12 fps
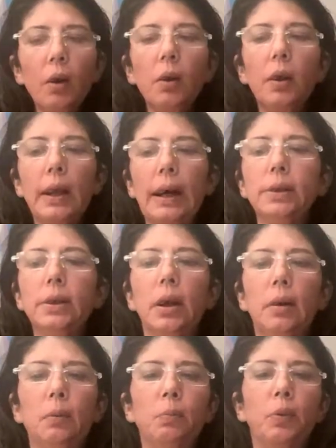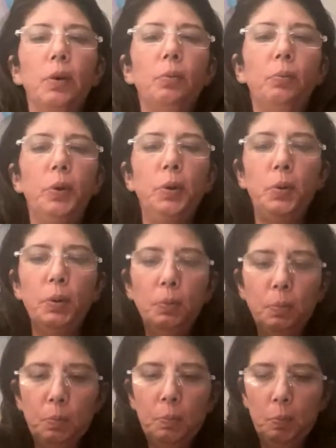That's comfort food.
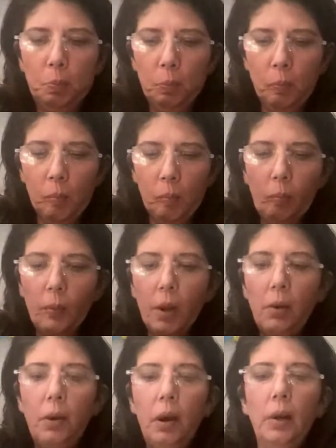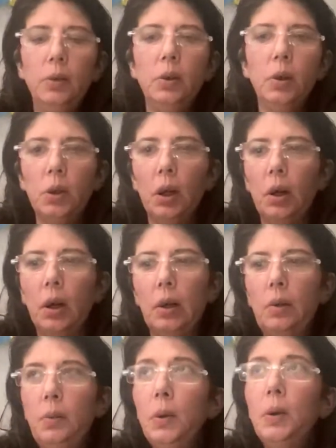And no, y'all,